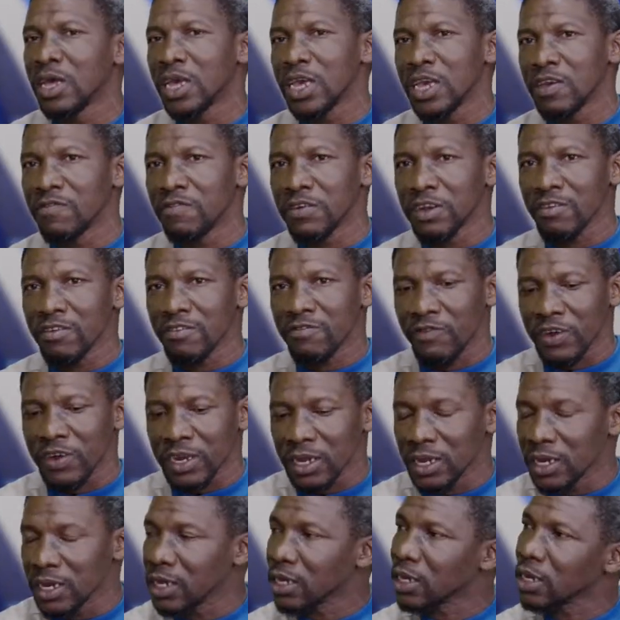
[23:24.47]
If it is
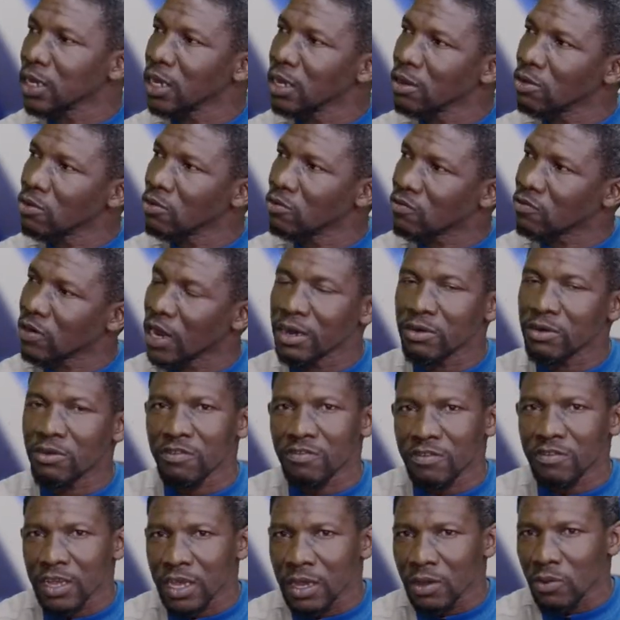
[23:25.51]
fertility, you try to
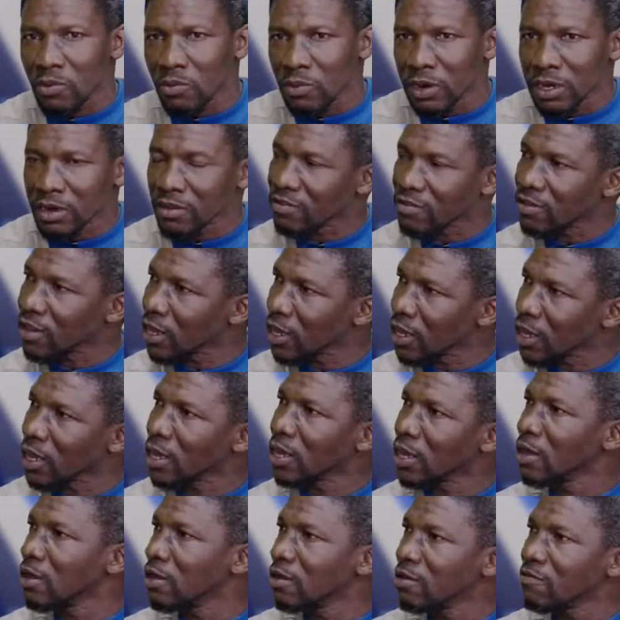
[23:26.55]
see what is the
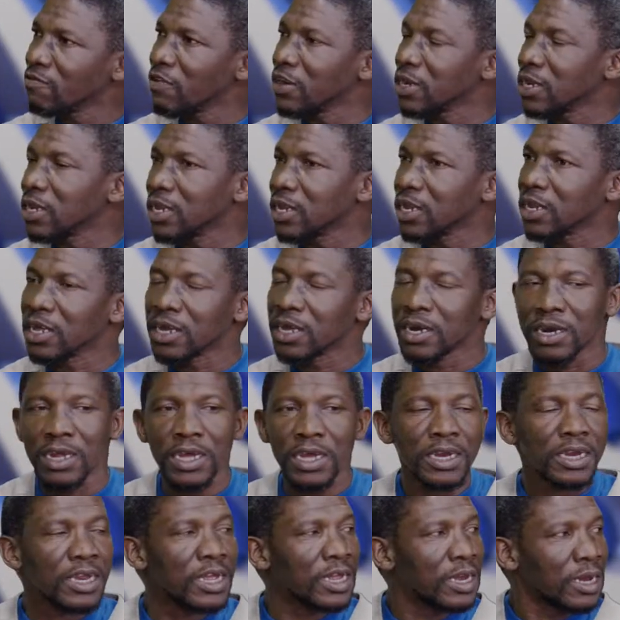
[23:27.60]
fertility
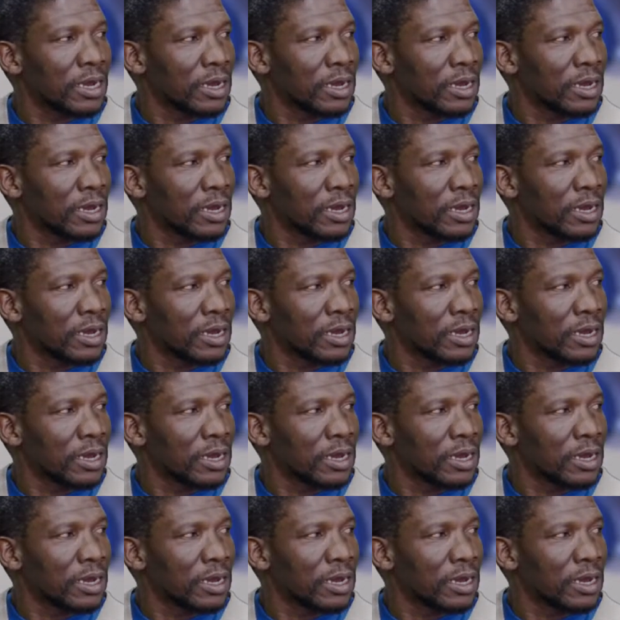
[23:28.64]
rate